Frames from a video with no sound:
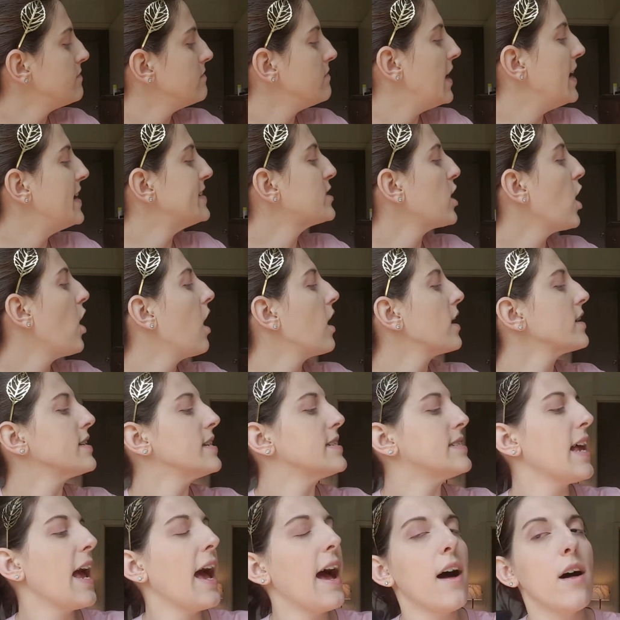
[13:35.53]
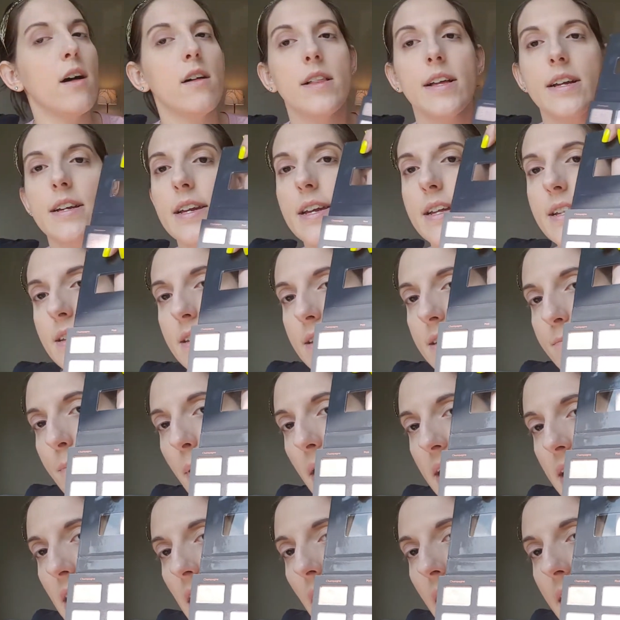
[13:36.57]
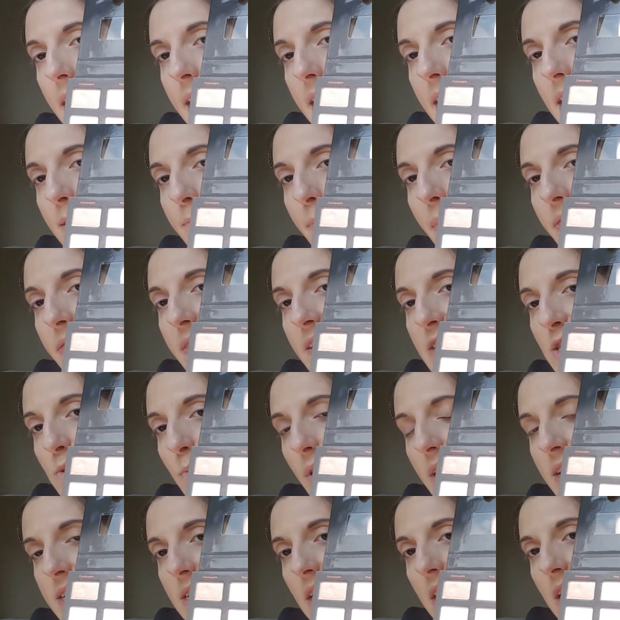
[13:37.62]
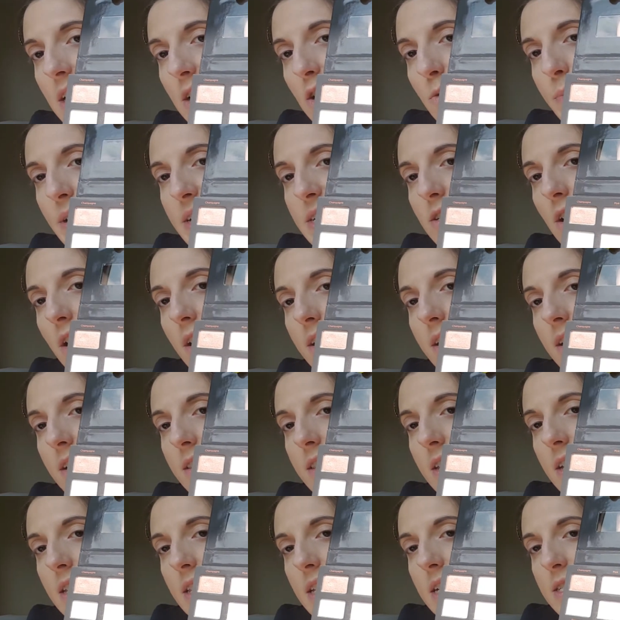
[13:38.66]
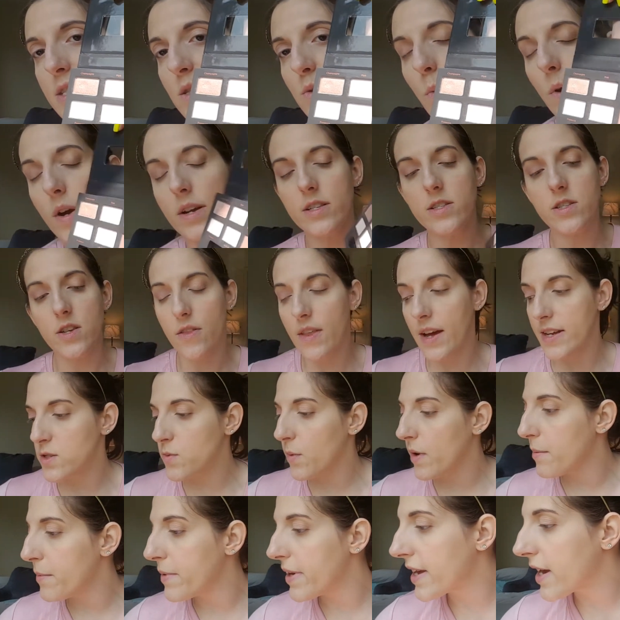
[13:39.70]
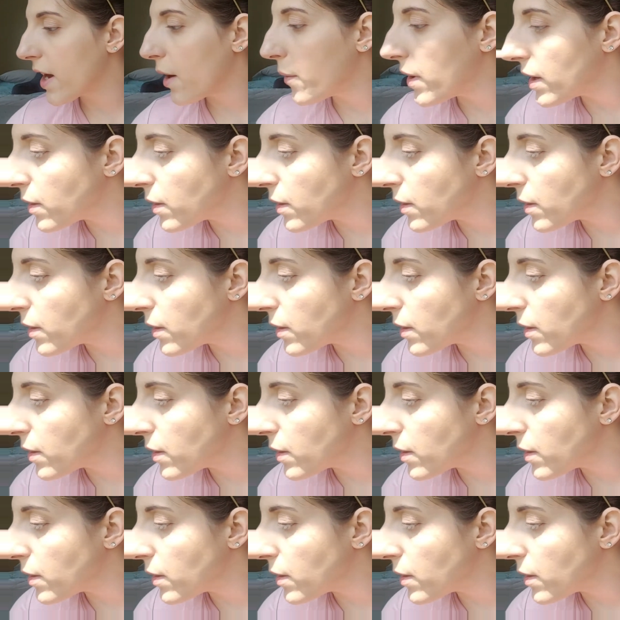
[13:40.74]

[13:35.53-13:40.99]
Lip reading: It's hard to tell in my lighting, but this one is a little bit darker than this one, so that's what I'm gonna go